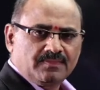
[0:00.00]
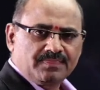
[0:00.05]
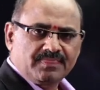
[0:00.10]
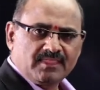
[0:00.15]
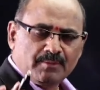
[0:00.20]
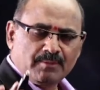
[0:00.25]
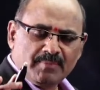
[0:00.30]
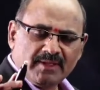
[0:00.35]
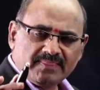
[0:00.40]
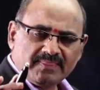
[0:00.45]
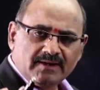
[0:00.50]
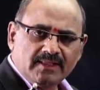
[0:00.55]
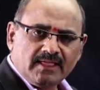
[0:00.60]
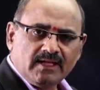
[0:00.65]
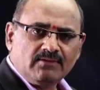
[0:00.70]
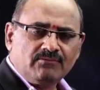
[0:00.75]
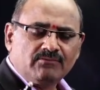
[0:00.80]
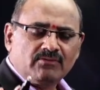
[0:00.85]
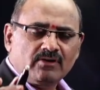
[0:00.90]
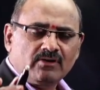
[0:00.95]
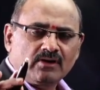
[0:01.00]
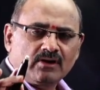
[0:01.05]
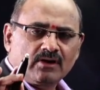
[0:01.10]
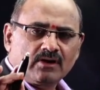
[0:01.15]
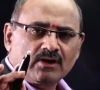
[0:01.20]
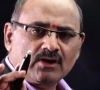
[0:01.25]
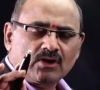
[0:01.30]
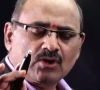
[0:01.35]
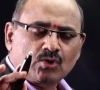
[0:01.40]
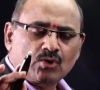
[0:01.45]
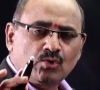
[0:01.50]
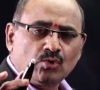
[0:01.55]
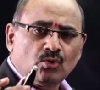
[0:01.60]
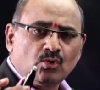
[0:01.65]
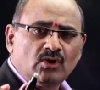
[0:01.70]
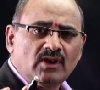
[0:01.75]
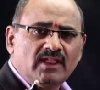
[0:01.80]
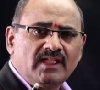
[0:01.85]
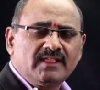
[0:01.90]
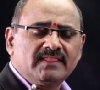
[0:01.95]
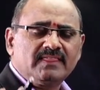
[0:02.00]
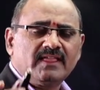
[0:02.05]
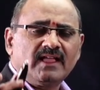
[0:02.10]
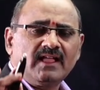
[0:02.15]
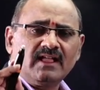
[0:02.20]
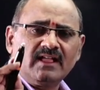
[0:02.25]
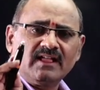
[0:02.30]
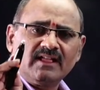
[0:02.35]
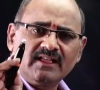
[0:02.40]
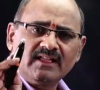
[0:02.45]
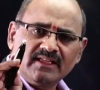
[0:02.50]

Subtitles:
the method of cooling the